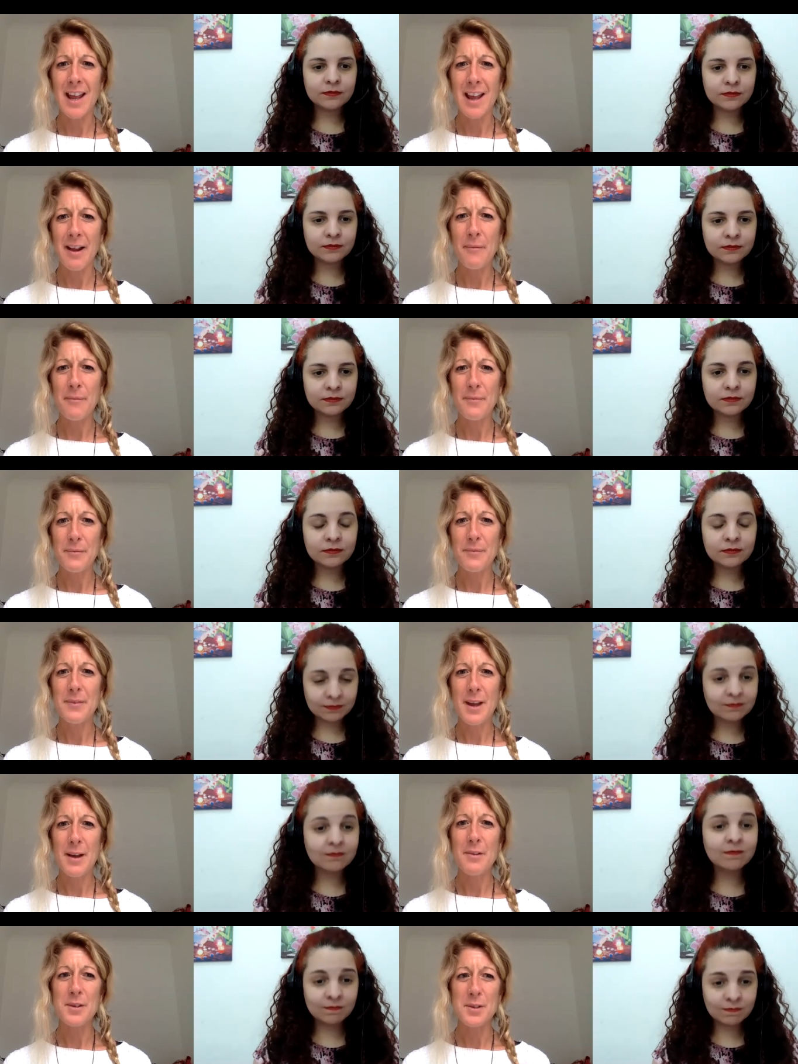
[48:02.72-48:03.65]
Speaker 1: it. The
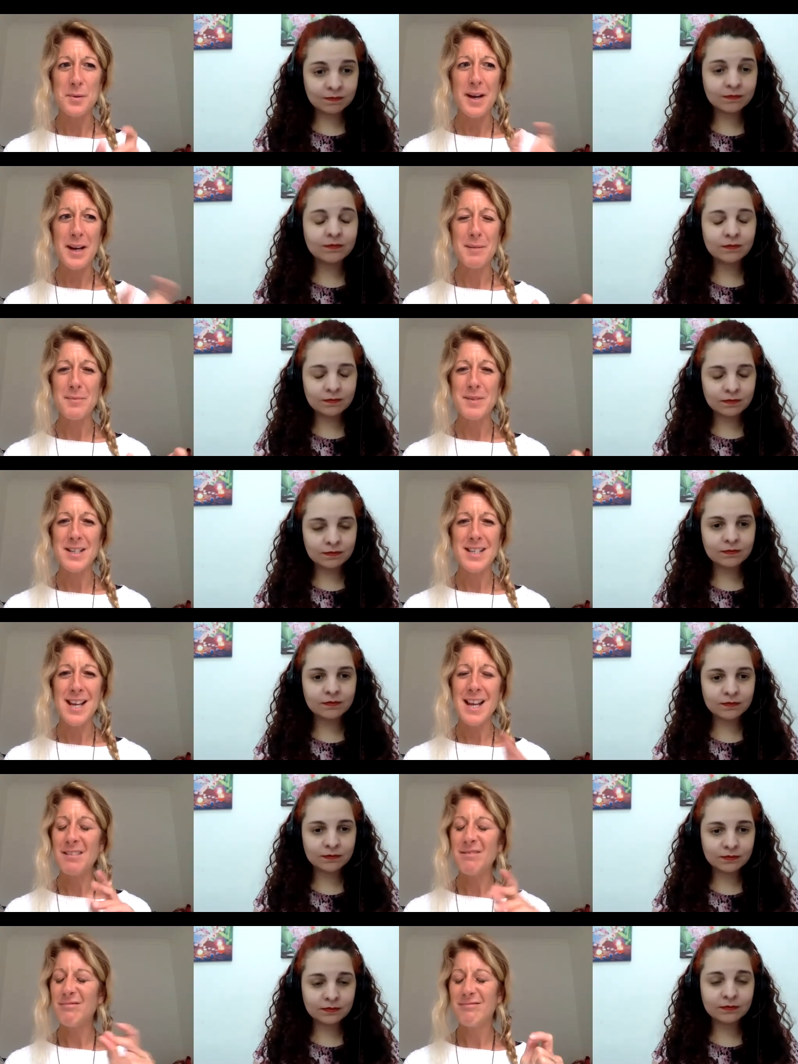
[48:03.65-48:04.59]
other 20%
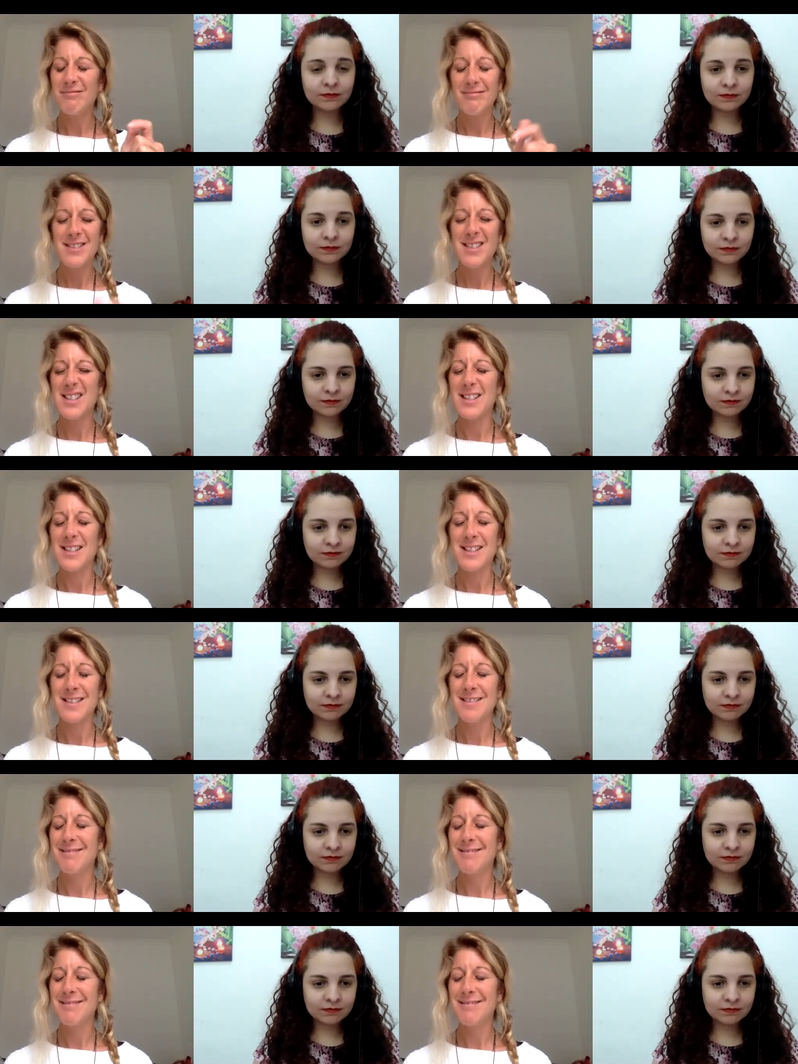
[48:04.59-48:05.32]
mm-hmm. just